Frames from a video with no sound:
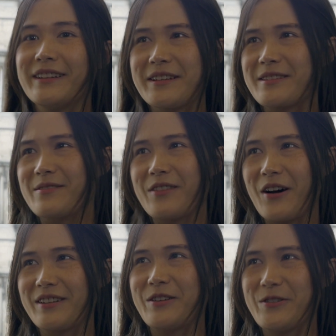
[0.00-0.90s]
It's
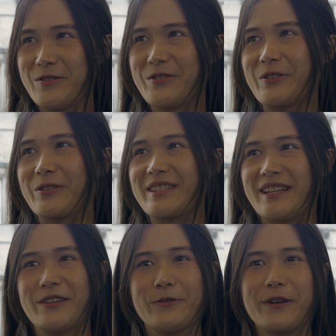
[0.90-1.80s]
not a usual
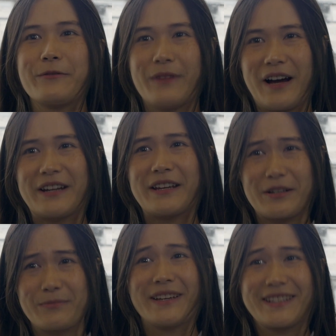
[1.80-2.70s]
thing you can find in
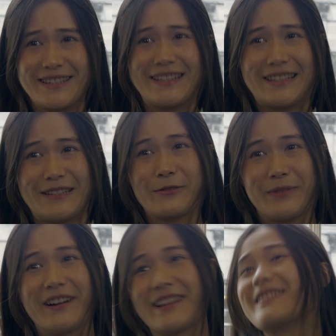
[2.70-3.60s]
a big city, to
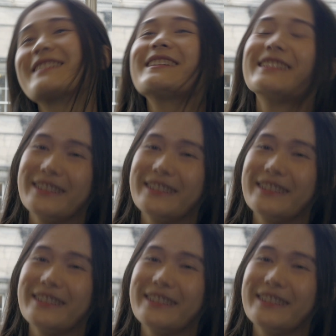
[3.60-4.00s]
be honest.